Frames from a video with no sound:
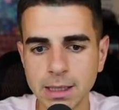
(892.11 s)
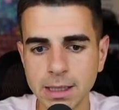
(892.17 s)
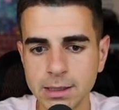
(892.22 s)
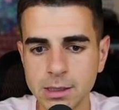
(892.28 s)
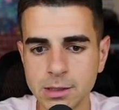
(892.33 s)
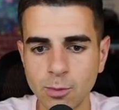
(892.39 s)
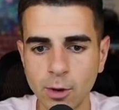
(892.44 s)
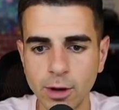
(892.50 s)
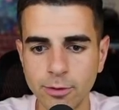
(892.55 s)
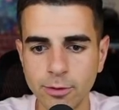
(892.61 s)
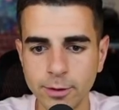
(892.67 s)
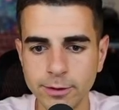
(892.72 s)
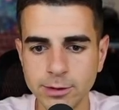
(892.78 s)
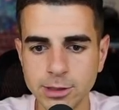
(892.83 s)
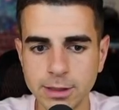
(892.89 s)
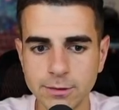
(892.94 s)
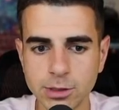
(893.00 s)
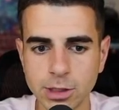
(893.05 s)
at this point, three
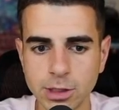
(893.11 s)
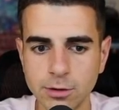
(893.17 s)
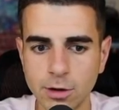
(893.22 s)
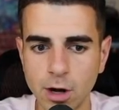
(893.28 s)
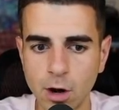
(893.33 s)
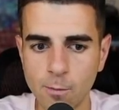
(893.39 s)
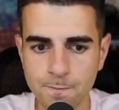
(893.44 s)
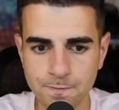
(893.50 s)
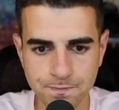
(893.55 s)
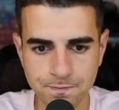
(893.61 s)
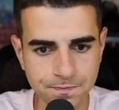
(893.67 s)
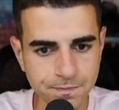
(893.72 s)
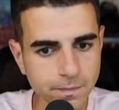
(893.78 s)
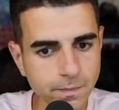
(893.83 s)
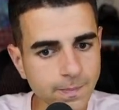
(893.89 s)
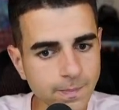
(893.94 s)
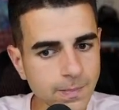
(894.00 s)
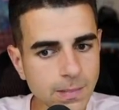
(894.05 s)
receivers in a row,
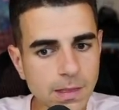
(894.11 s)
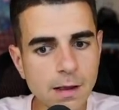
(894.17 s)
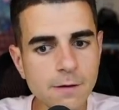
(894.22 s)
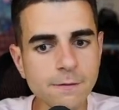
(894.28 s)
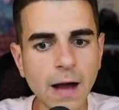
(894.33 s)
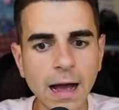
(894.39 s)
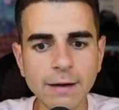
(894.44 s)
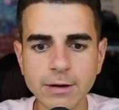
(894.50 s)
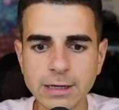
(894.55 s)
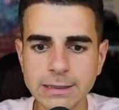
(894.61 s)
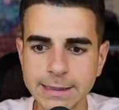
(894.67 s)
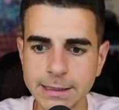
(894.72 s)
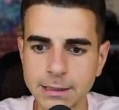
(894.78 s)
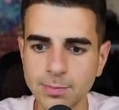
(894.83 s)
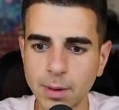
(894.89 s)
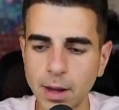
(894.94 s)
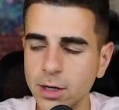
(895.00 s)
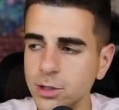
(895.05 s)
five out of six
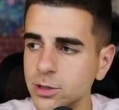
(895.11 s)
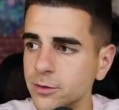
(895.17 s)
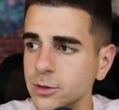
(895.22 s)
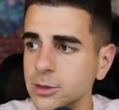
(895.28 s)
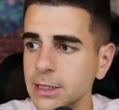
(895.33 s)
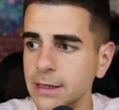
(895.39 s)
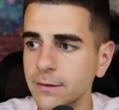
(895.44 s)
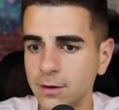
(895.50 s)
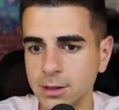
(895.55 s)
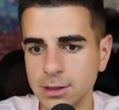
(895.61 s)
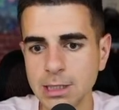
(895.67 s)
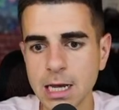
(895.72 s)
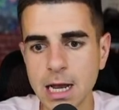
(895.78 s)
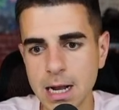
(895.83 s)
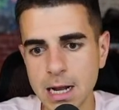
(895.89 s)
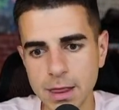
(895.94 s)
players are receivers.